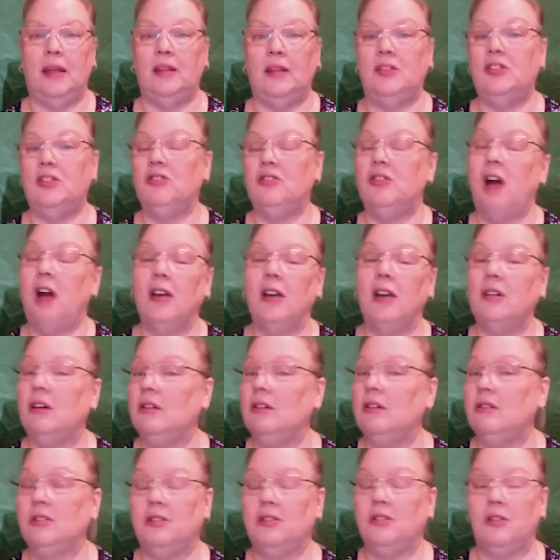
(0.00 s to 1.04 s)
Do not
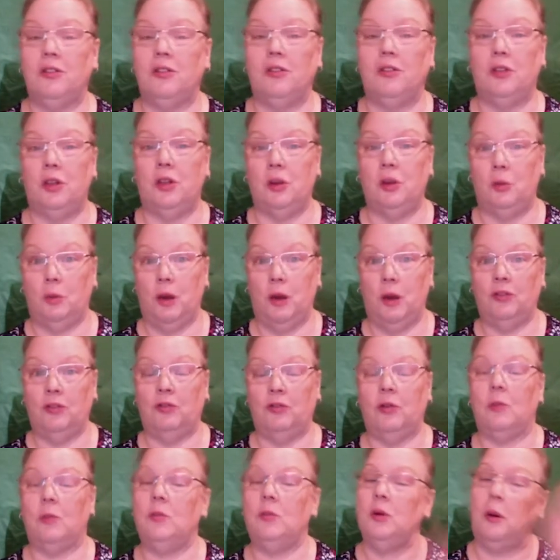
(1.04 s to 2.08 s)
go to the
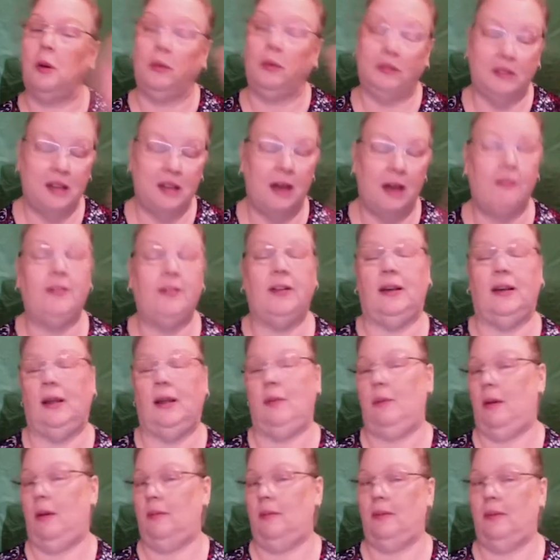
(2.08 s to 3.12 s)
restroom. You'll definitely
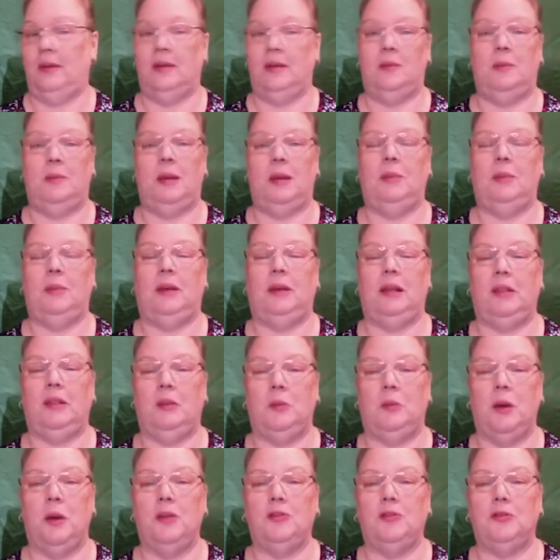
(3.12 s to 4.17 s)
bump into people in the
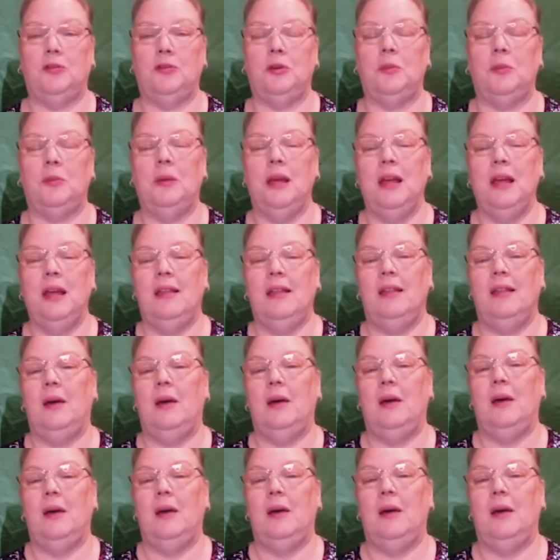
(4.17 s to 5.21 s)
restroom that
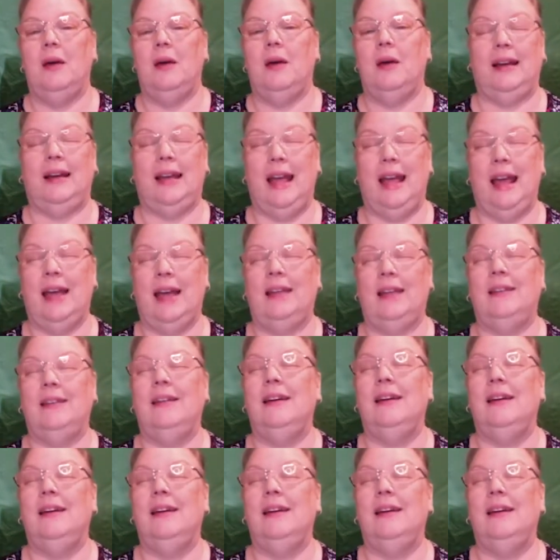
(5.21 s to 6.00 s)
will, again,